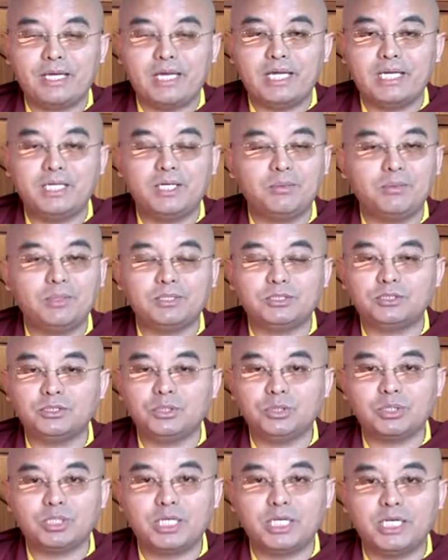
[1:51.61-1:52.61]
And he was
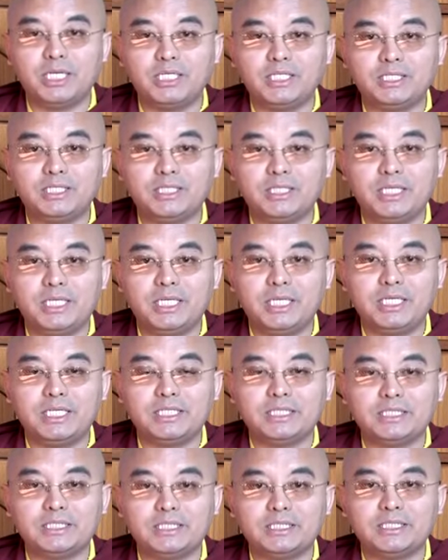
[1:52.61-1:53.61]
so kind,
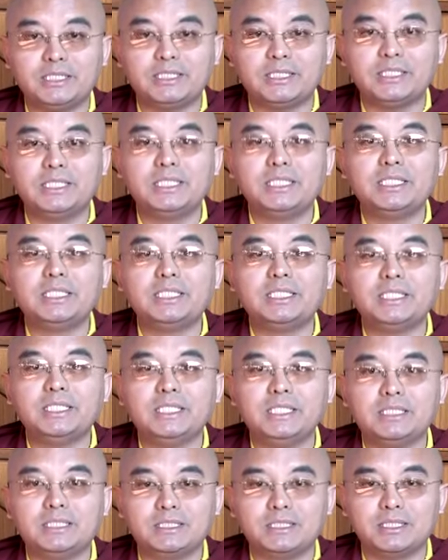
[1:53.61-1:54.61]
and
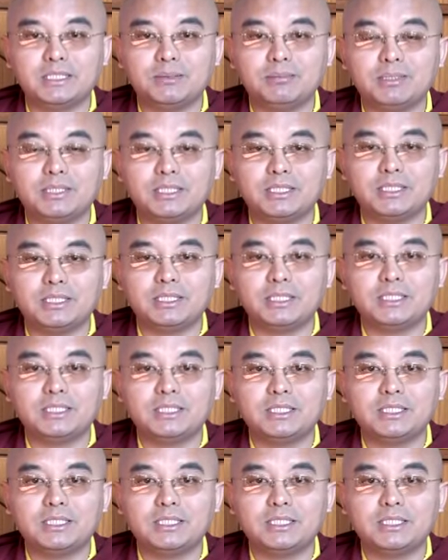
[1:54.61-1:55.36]
he's giving